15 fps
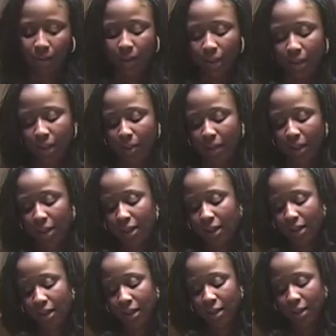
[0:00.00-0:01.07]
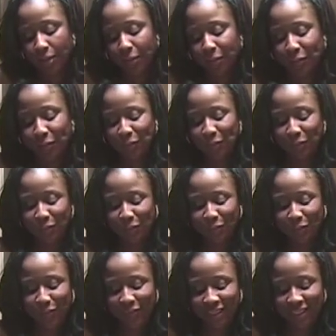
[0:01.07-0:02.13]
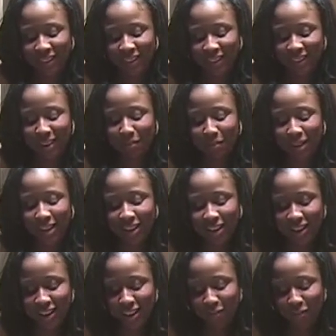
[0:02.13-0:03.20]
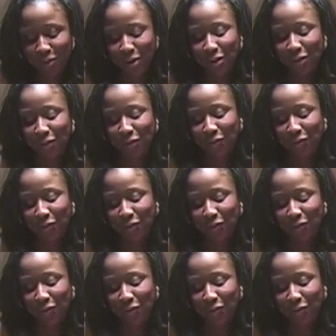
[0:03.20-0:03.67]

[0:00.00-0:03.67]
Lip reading: And then I'm going to cut it again. Then I'm going to cut it again for you.